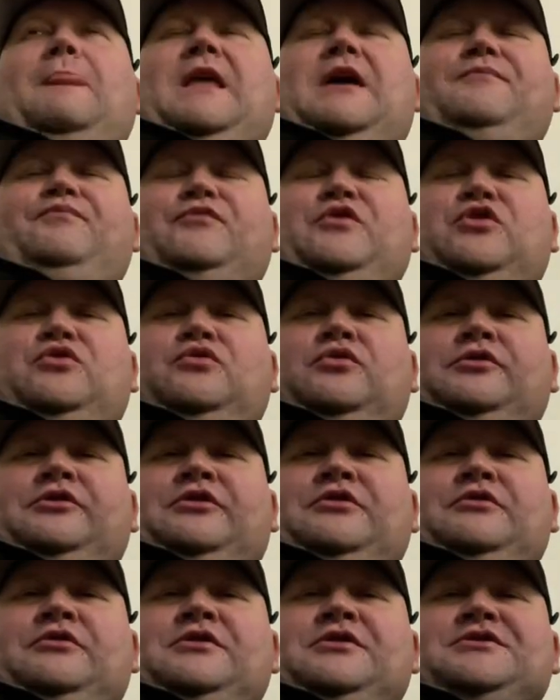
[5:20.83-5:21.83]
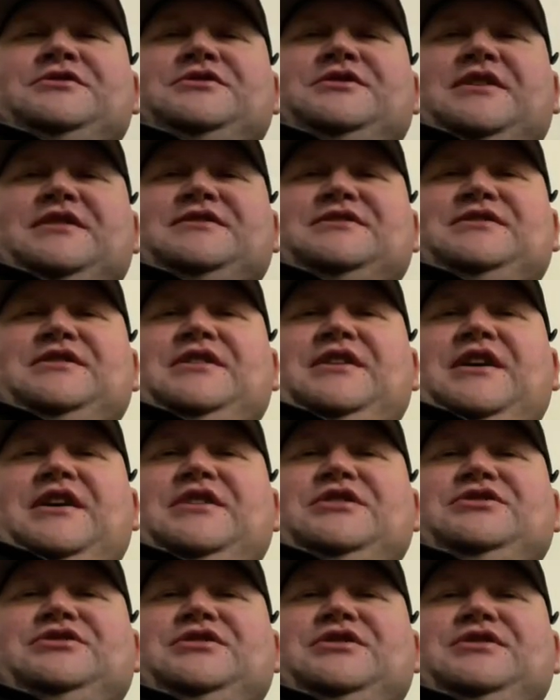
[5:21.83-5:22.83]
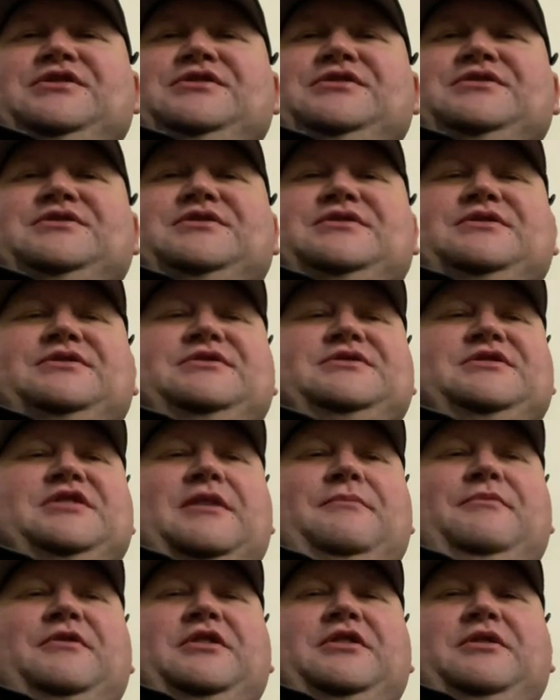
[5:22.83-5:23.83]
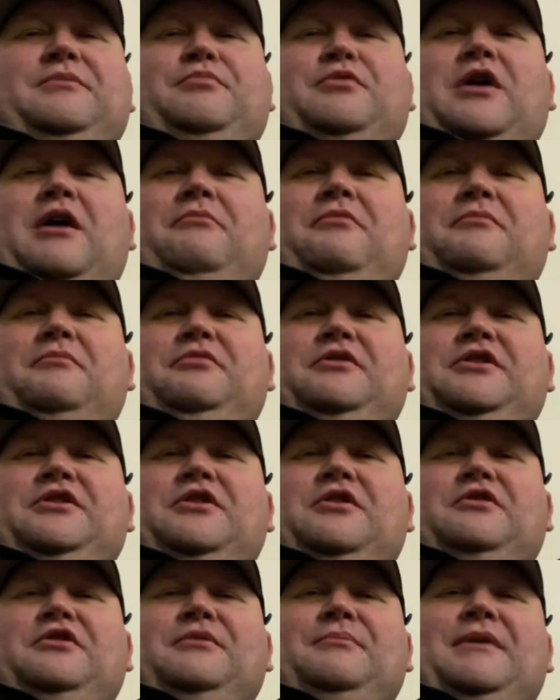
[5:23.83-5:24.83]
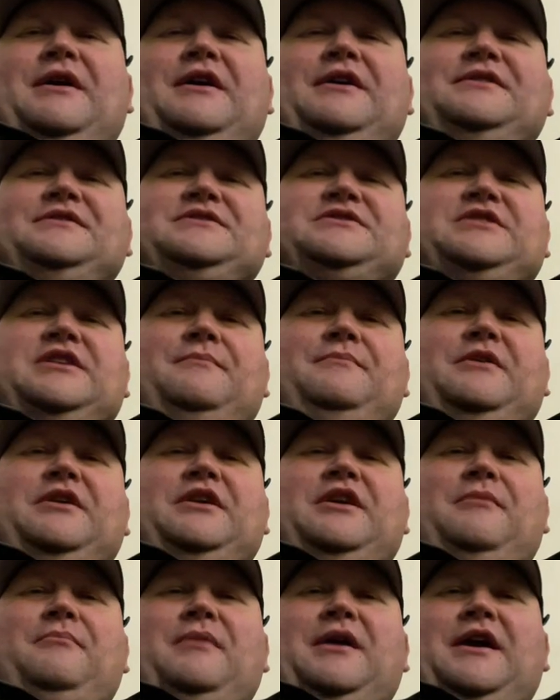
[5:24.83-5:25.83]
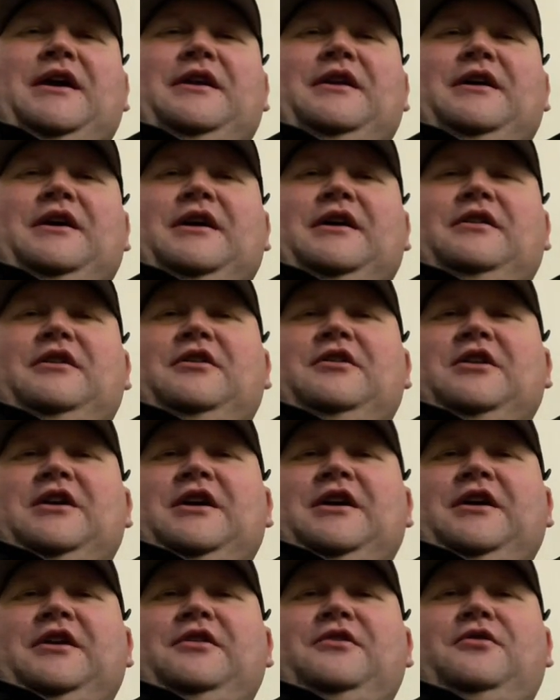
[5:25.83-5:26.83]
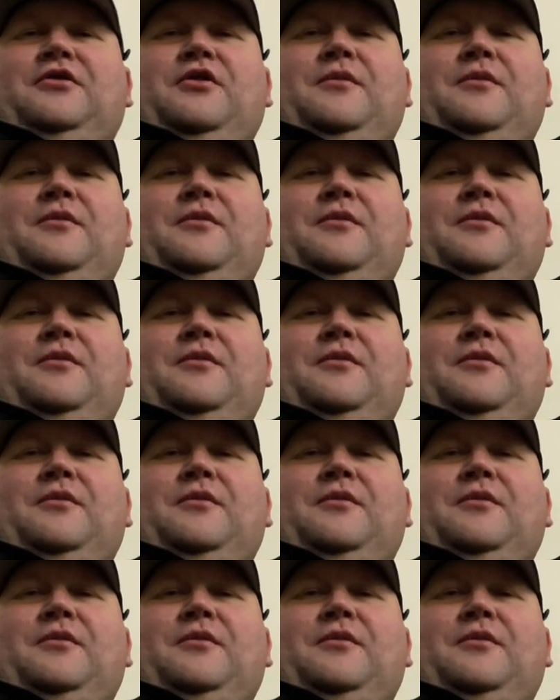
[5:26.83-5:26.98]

um, cool tourist destinations, some that you probably know about, some that you might not already know